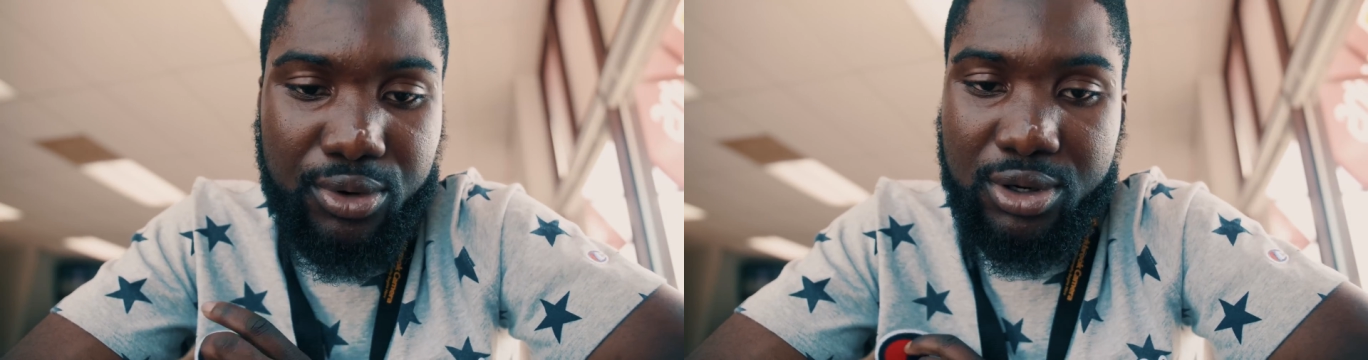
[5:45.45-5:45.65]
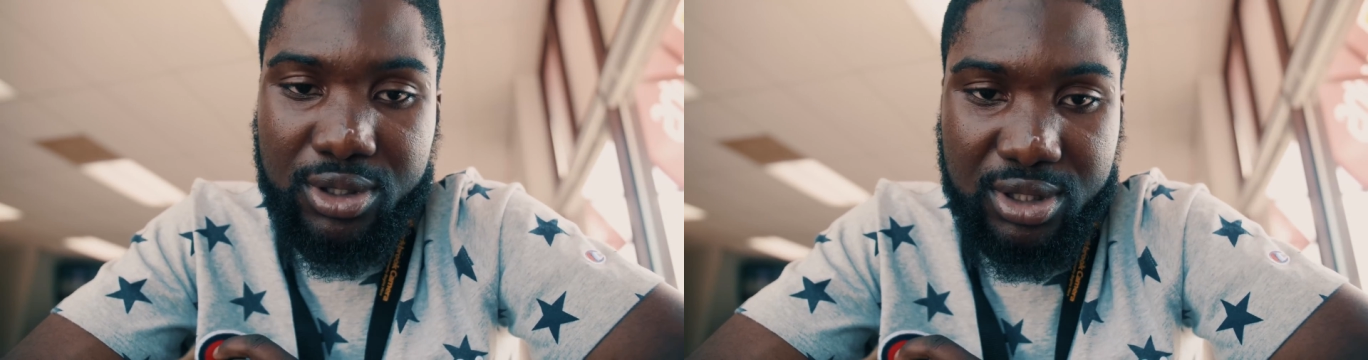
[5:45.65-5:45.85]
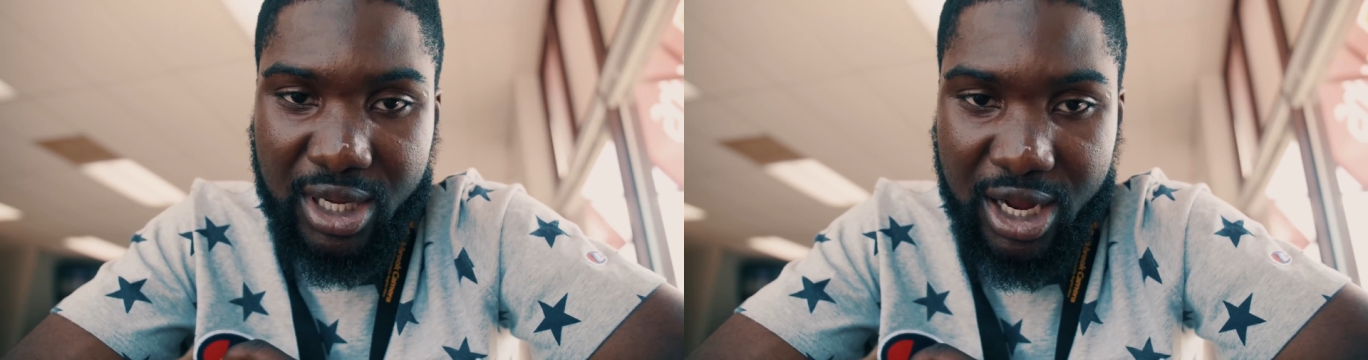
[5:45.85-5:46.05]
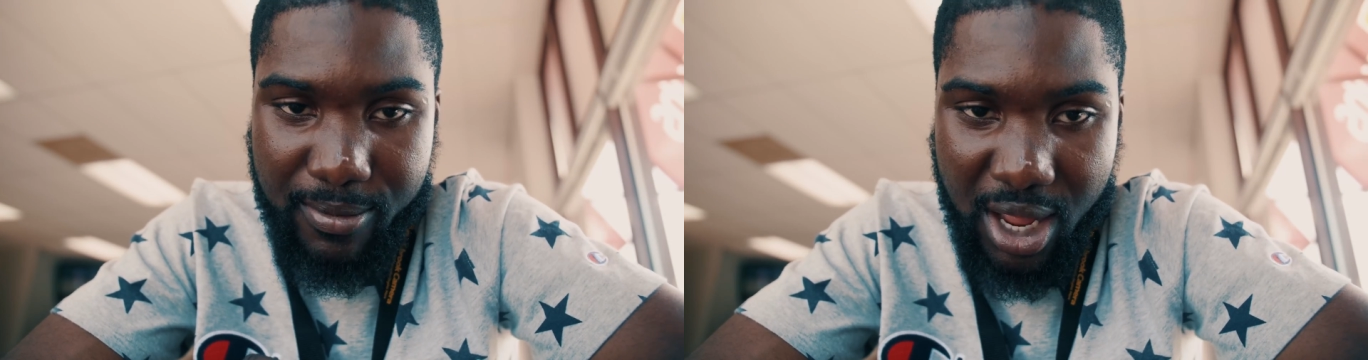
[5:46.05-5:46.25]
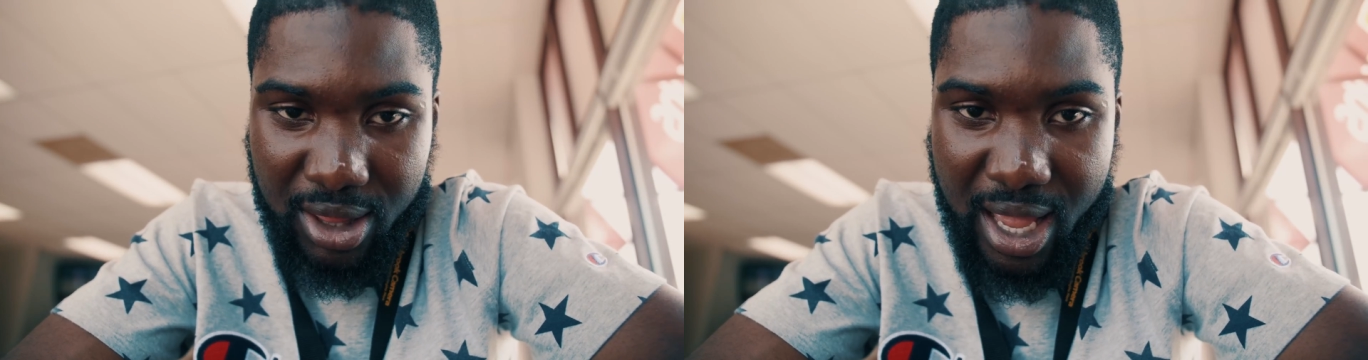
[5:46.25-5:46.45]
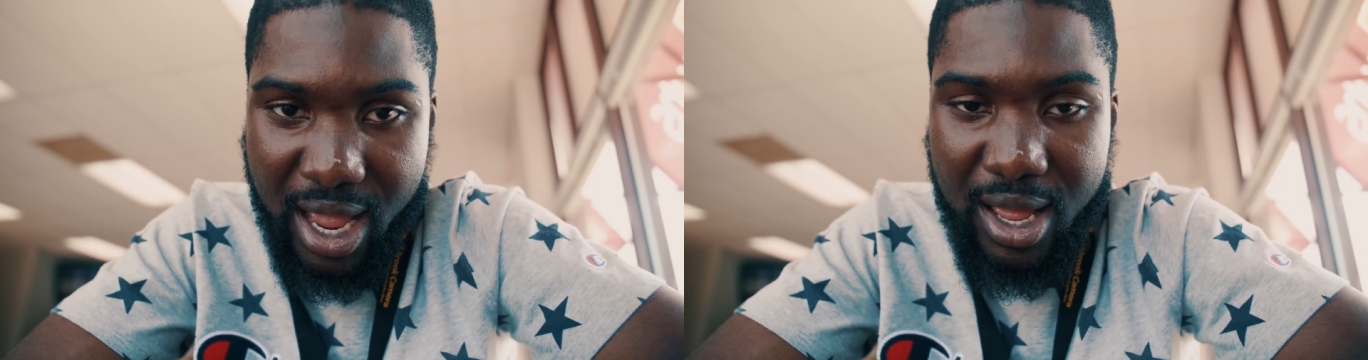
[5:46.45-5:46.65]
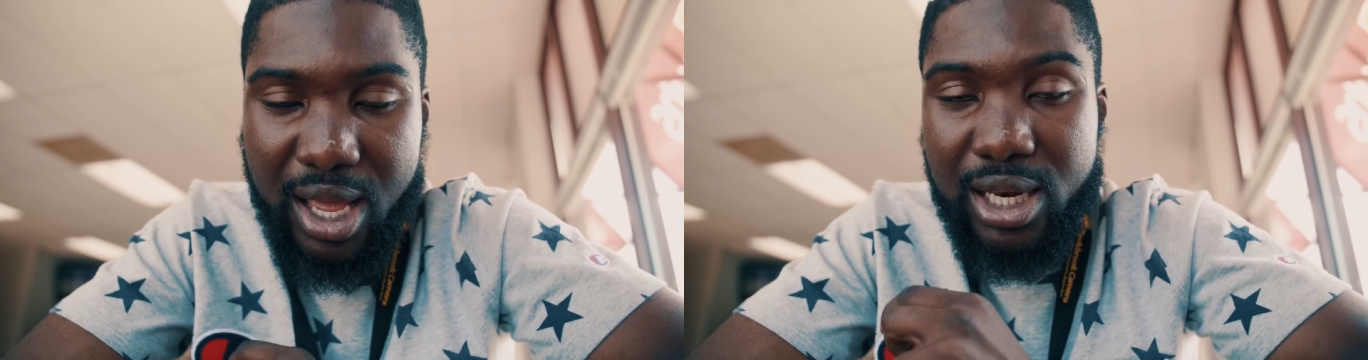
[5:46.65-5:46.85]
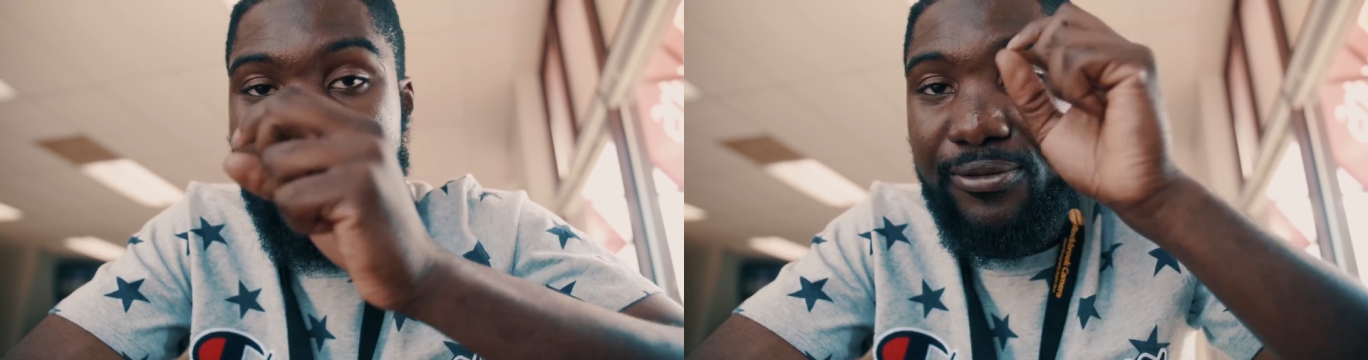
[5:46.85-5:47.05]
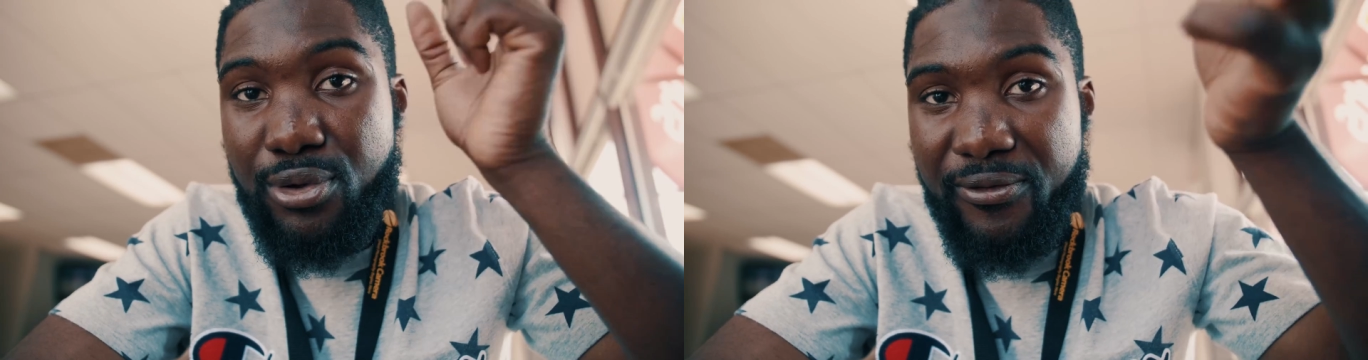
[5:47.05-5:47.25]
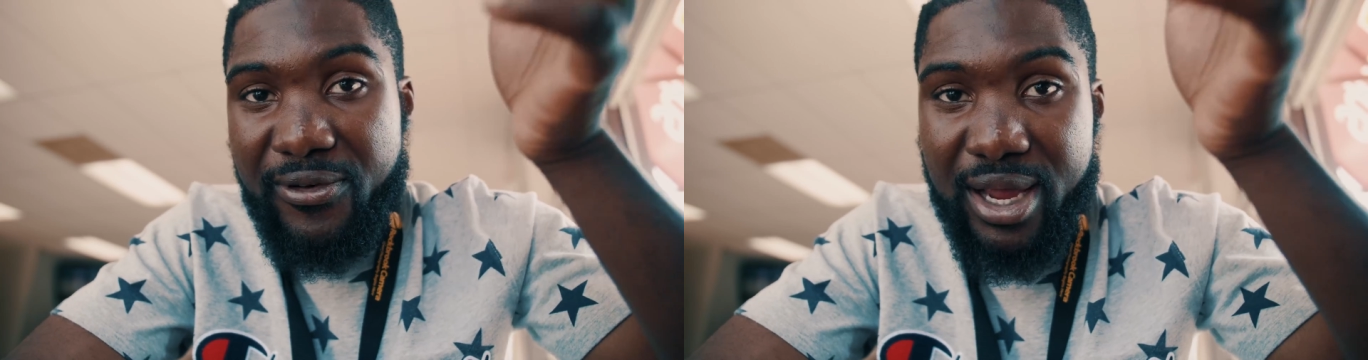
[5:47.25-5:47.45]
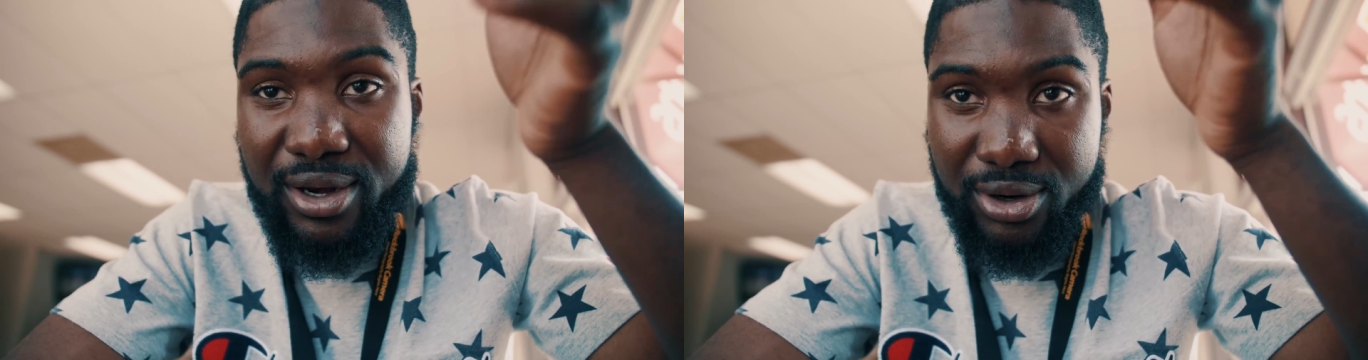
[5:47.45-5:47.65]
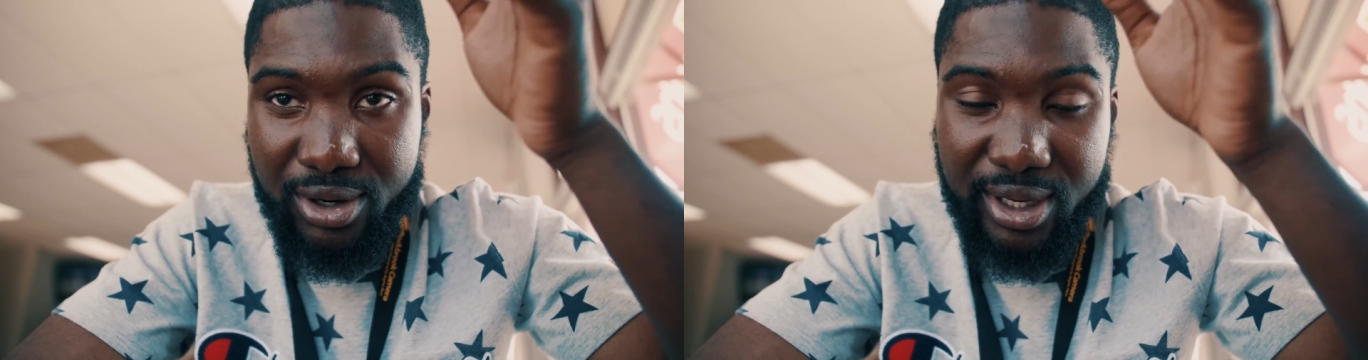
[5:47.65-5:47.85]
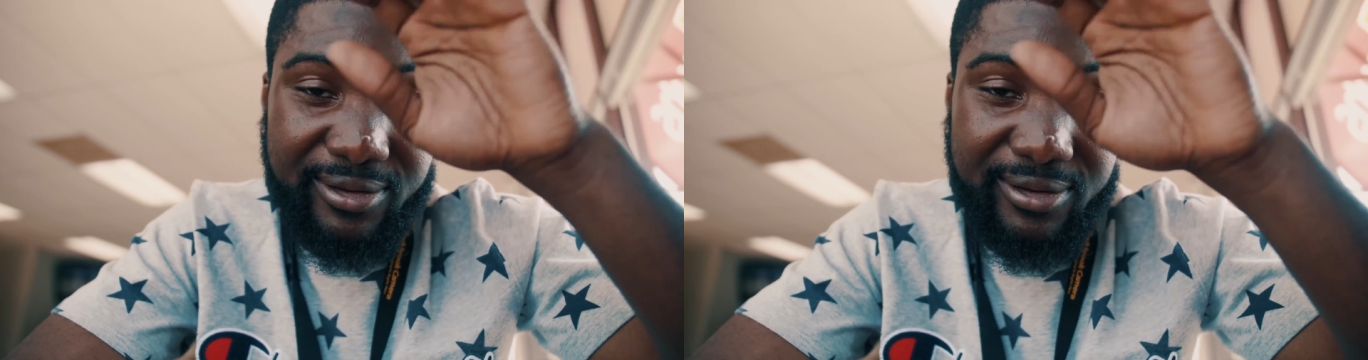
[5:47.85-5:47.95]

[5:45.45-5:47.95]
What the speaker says: We don't need to talk about that. The viewfinder